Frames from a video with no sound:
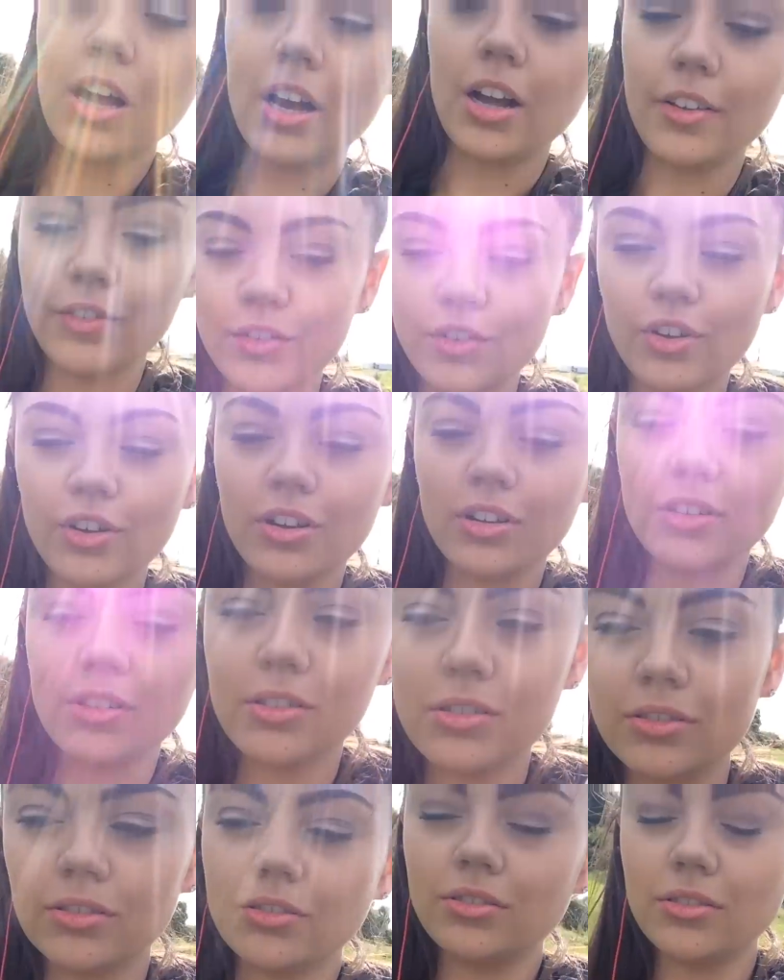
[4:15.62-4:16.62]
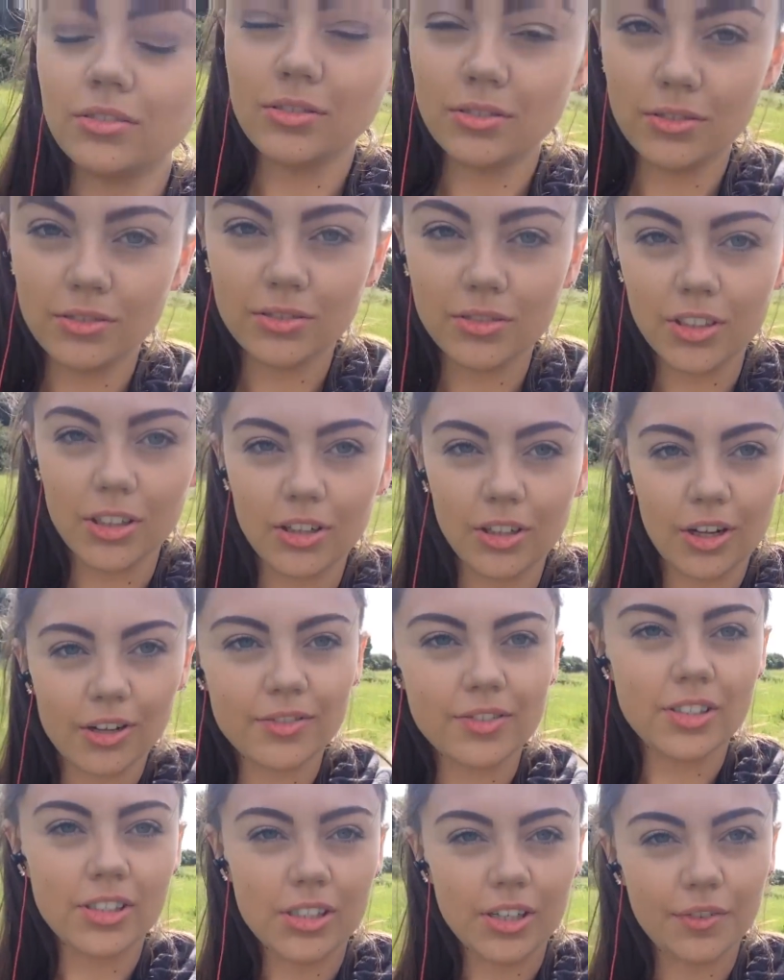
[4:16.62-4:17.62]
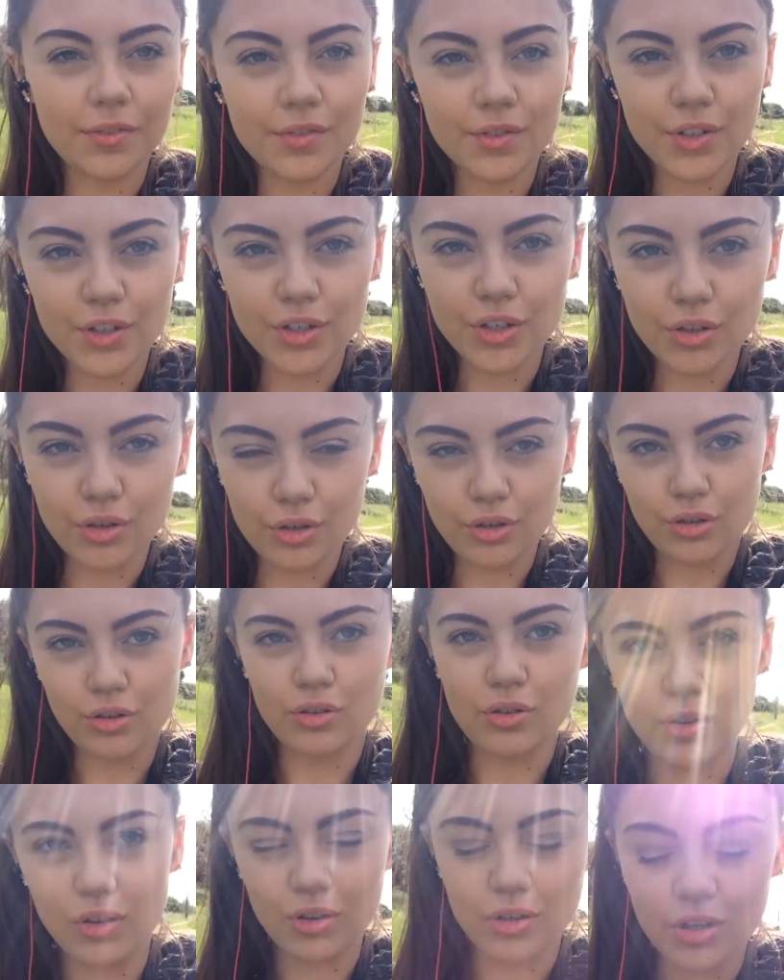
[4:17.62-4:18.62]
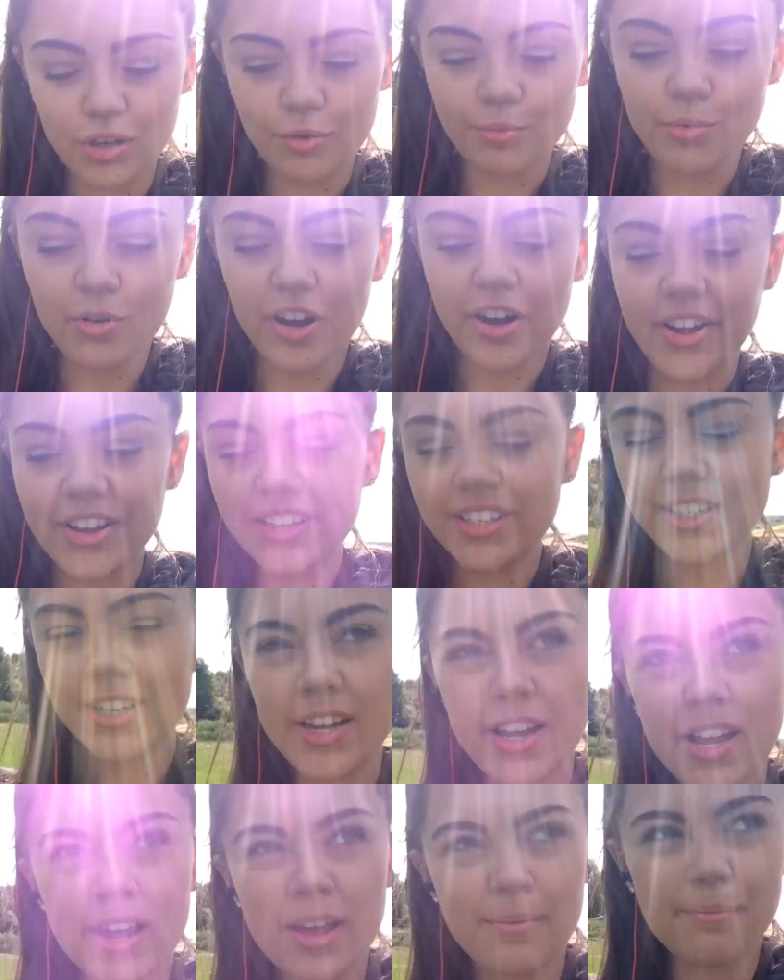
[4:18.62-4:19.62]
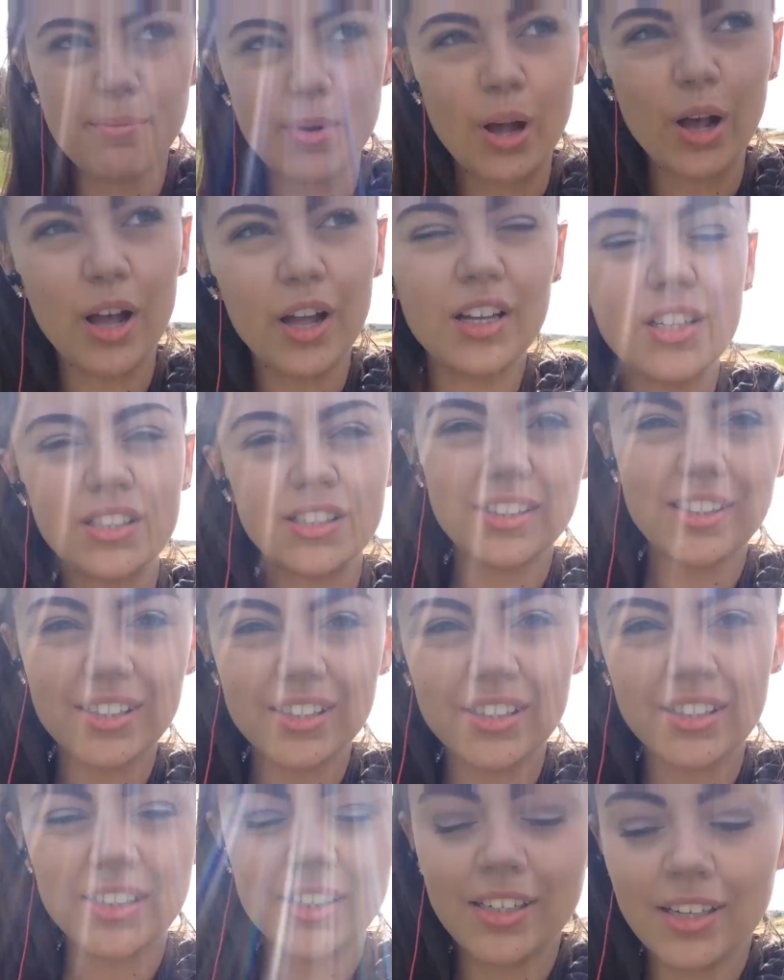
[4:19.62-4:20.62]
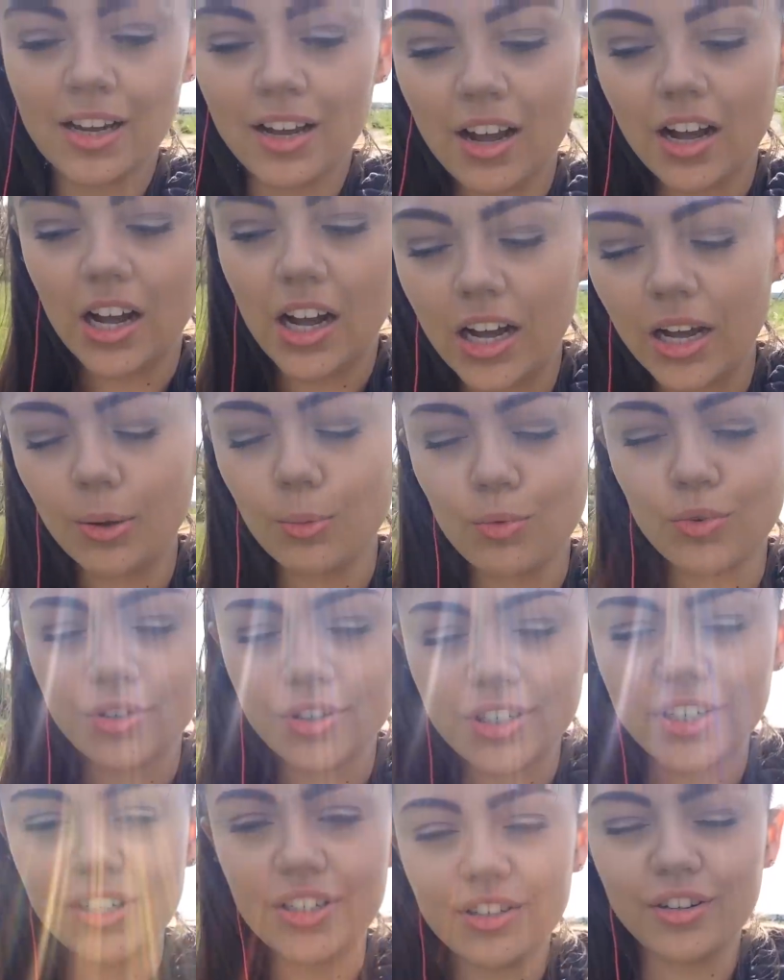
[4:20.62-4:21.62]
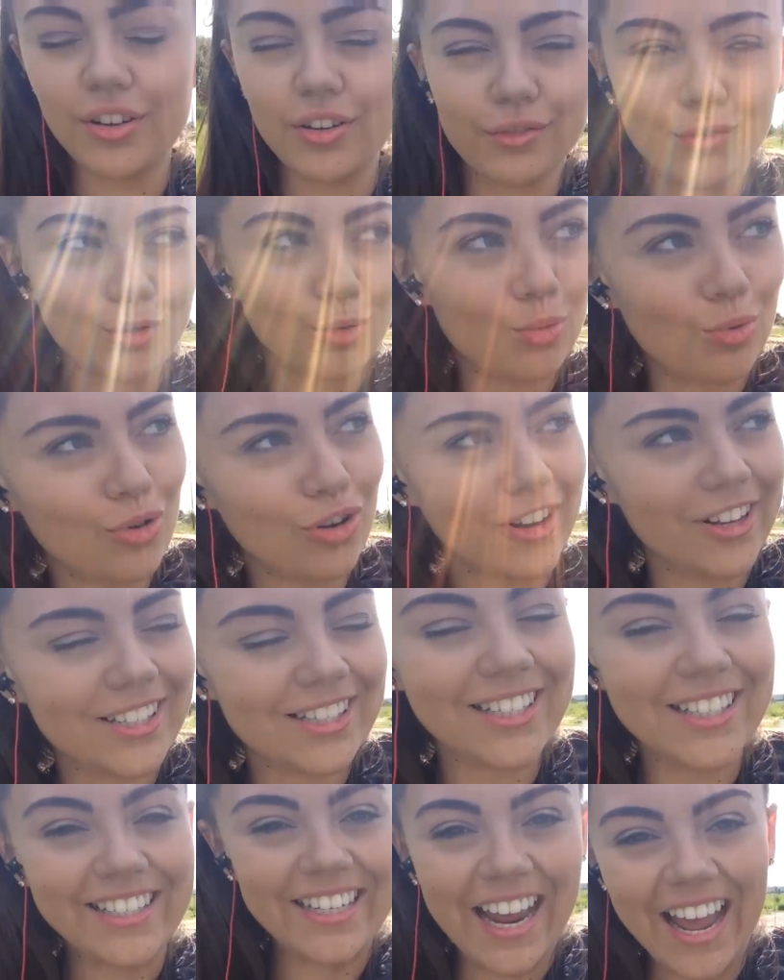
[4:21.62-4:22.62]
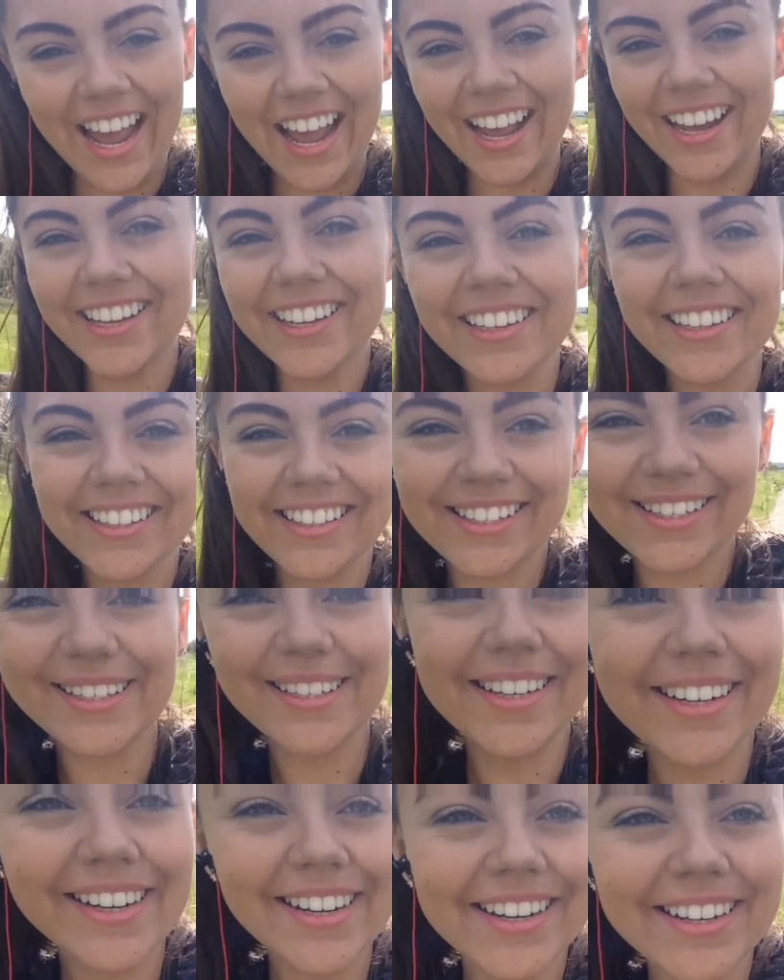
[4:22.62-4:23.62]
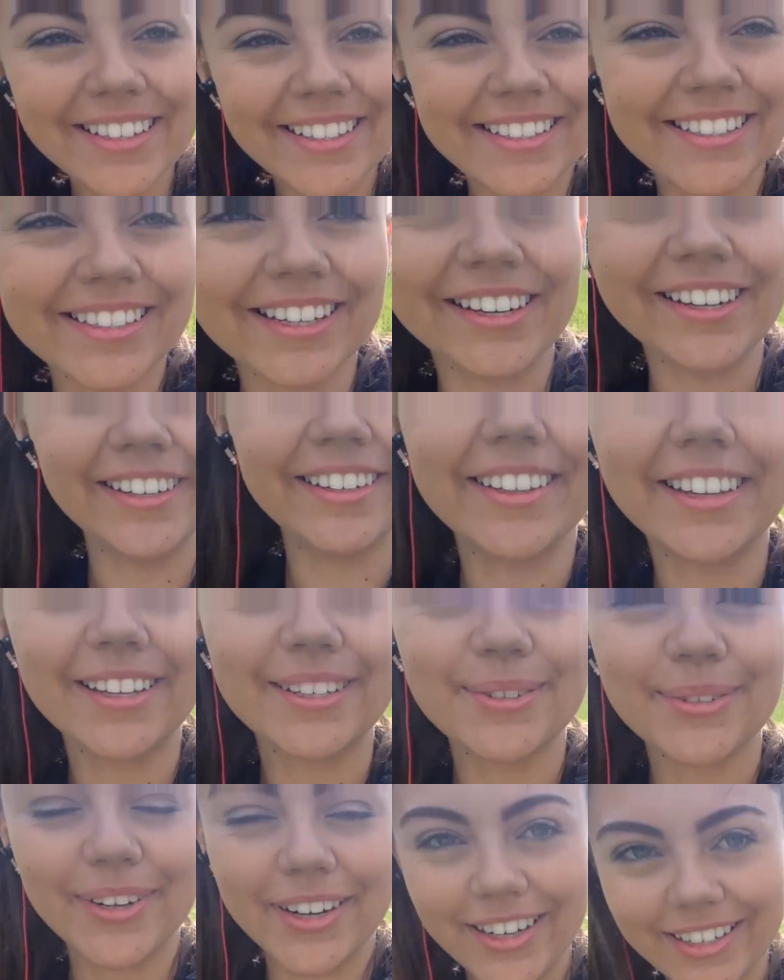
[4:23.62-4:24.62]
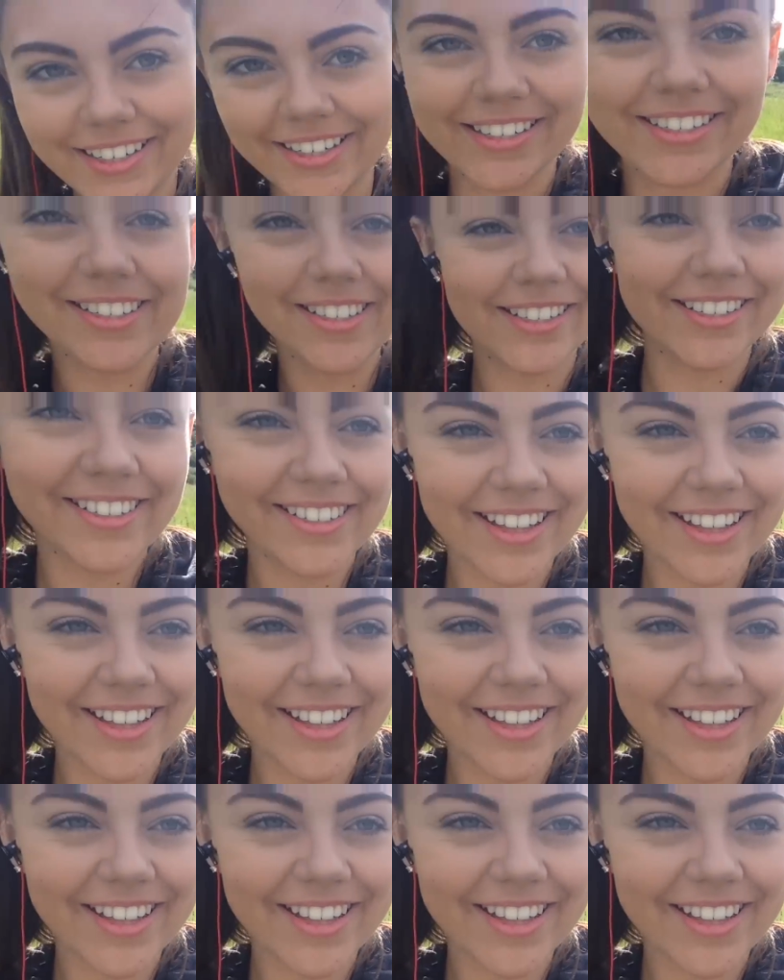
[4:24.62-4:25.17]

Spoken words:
I've got a lot of stuff to do YouTube wise, but I wanted to go for a walk instead, so that's what I did.